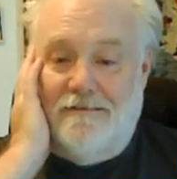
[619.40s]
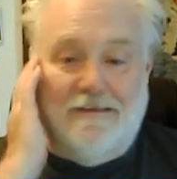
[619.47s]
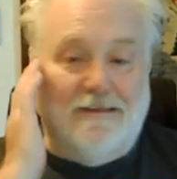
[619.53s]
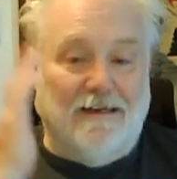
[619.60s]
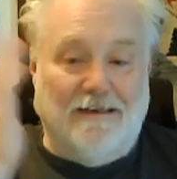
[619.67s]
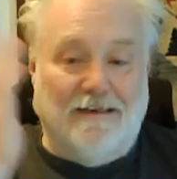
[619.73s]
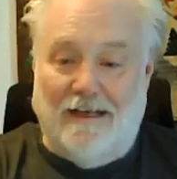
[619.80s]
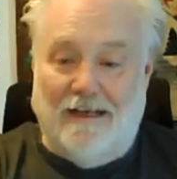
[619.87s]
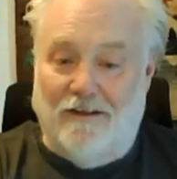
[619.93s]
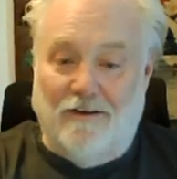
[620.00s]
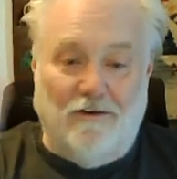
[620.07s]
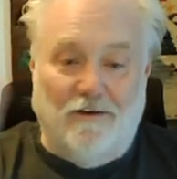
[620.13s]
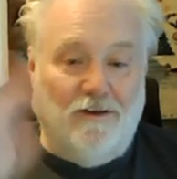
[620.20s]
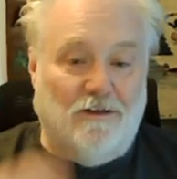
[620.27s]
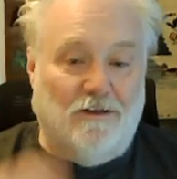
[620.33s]
And I tell
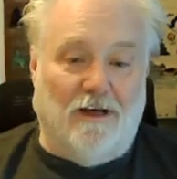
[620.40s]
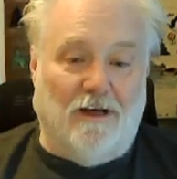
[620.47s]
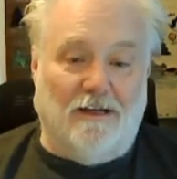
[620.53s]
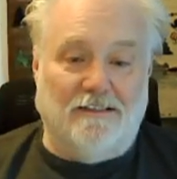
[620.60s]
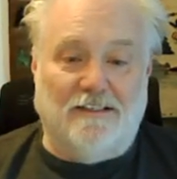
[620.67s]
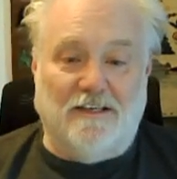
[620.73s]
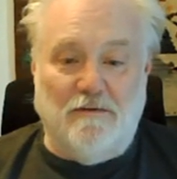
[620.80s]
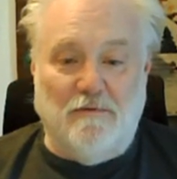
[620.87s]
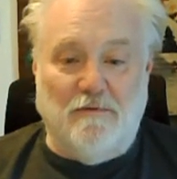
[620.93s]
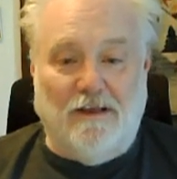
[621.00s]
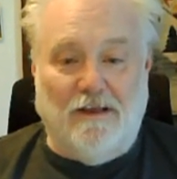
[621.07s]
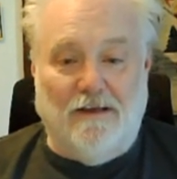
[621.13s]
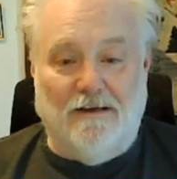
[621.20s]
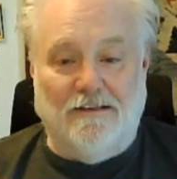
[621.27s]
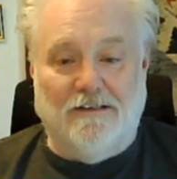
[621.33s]
you, you'll not see
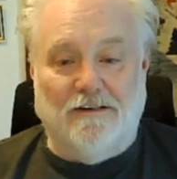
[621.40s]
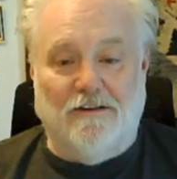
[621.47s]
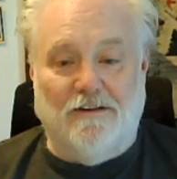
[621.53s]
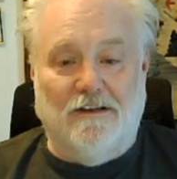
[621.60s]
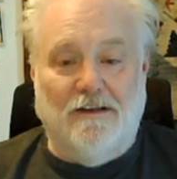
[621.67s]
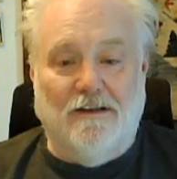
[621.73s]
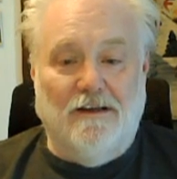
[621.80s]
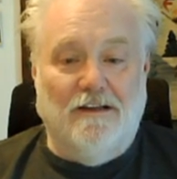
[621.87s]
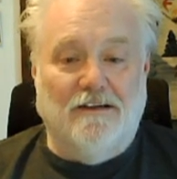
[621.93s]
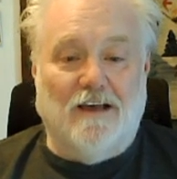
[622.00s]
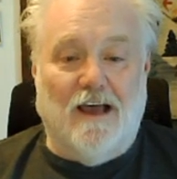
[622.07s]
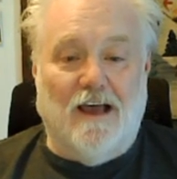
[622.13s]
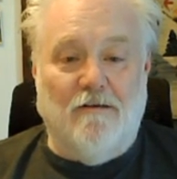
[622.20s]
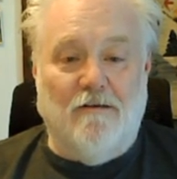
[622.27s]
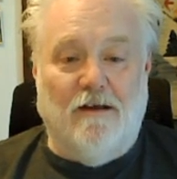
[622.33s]
me until the
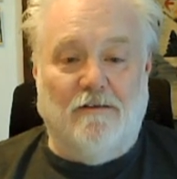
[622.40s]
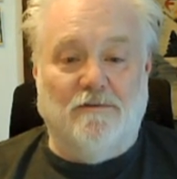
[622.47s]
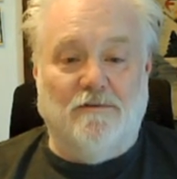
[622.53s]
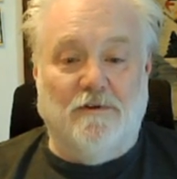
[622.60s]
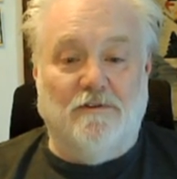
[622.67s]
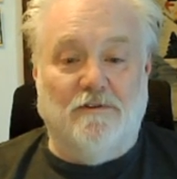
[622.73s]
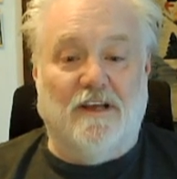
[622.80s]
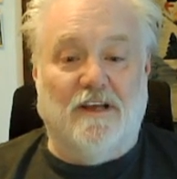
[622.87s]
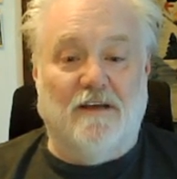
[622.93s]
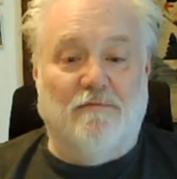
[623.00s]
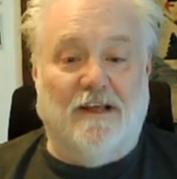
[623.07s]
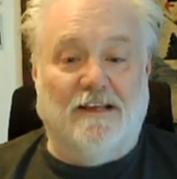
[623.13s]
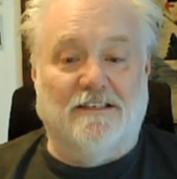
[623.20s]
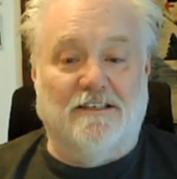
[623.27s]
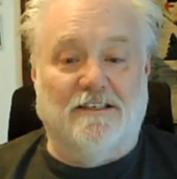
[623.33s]
time comes when you say,
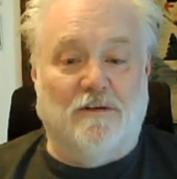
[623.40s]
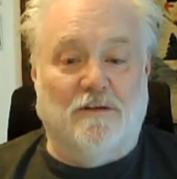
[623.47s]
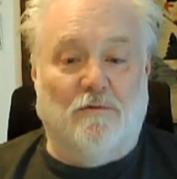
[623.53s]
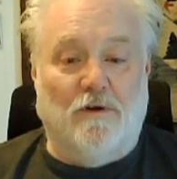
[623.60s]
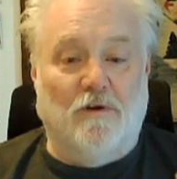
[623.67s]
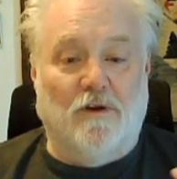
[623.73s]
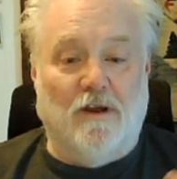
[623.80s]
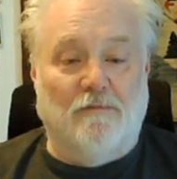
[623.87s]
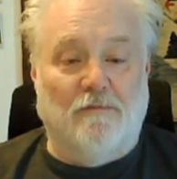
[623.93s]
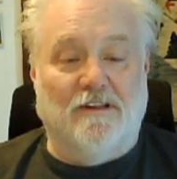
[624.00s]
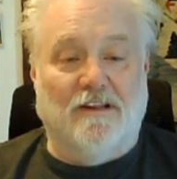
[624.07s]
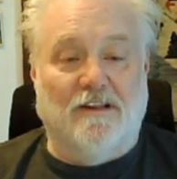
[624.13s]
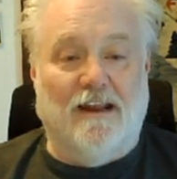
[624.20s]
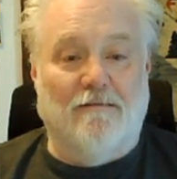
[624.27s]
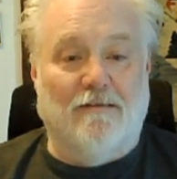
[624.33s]
Blessed is the one who comes
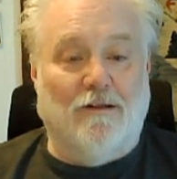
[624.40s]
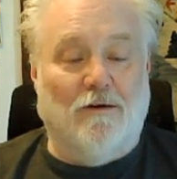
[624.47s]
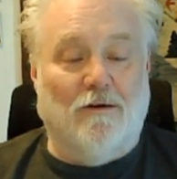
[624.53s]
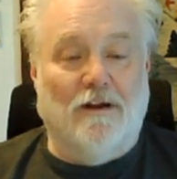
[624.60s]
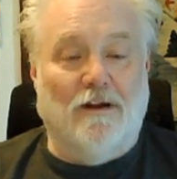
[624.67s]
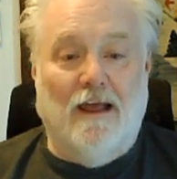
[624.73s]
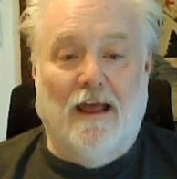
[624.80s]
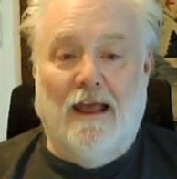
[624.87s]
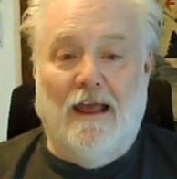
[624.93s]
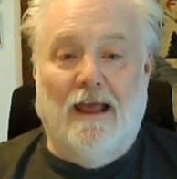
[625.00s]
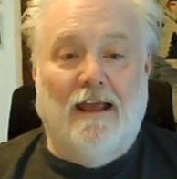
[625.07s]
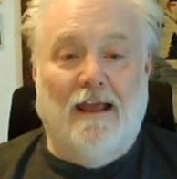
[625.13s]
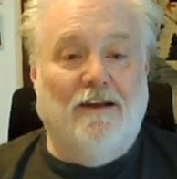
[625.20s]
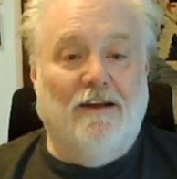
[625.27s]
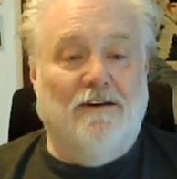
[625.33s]
in the name of the Lord.
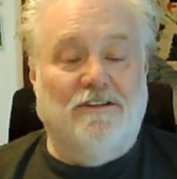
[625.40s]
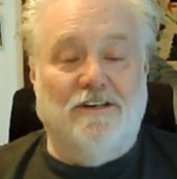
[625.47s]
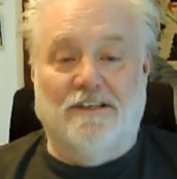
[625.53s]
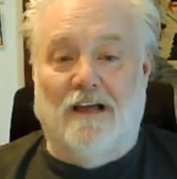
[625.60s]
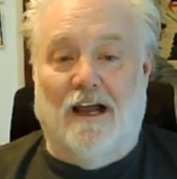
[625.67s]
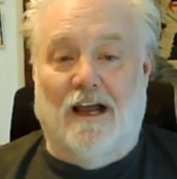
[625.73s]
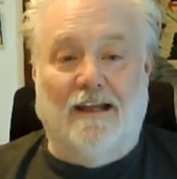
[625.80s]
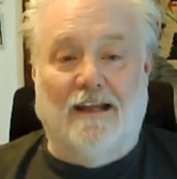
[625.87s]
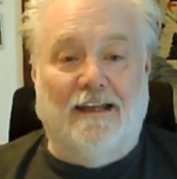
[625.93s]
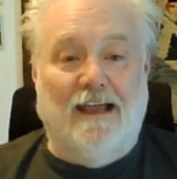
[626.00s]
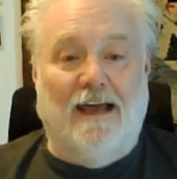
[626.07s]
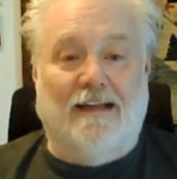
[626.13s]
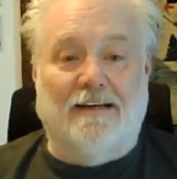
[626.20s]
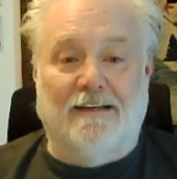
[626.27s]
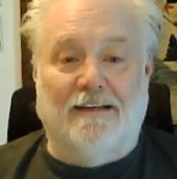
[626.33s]
You're just not going to
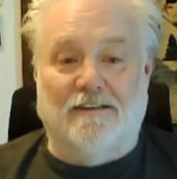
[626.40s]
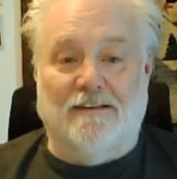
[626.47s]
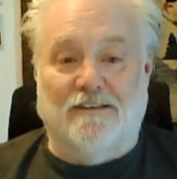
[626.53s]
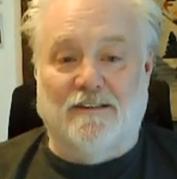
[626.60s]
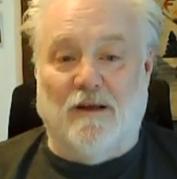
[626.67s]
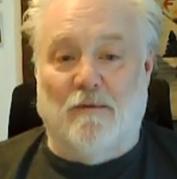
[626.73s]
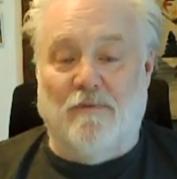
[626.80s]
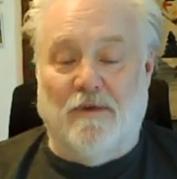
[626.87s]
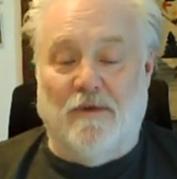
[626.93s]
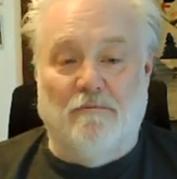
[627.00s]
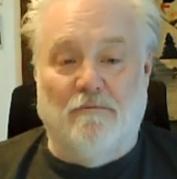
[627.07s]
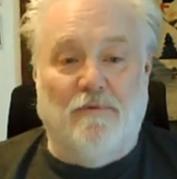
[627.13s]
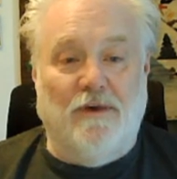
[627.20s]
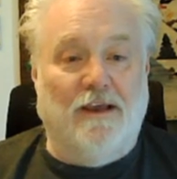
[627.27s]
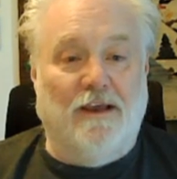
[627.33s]
get it until
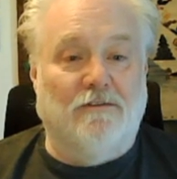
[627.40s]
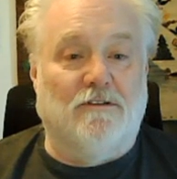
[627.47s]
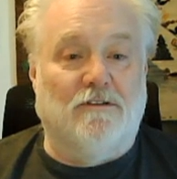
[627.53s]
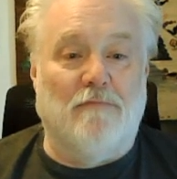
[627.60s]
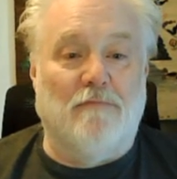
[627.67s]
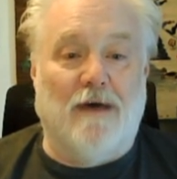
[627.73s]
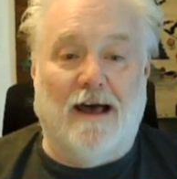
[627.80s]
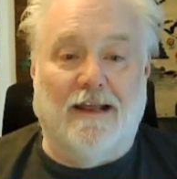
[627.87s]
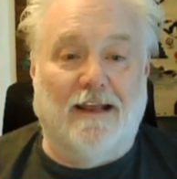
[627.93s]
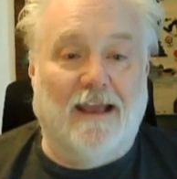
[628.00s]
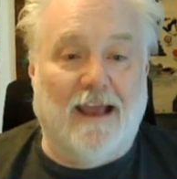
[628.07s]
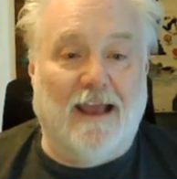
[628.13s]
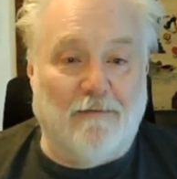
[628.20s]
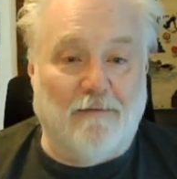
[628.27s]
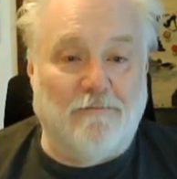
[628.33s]
something big, dramatic
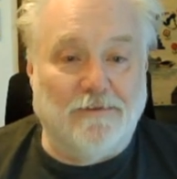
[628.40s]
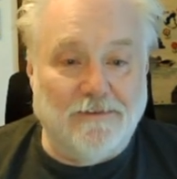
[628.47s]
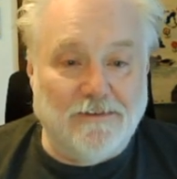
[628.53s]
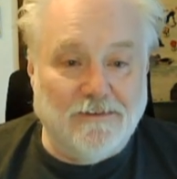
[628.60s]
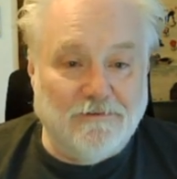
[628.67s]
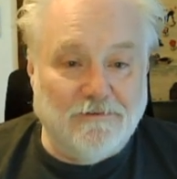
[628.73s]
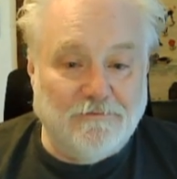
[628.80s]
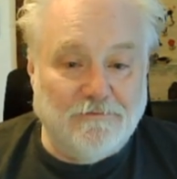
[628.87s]
happens.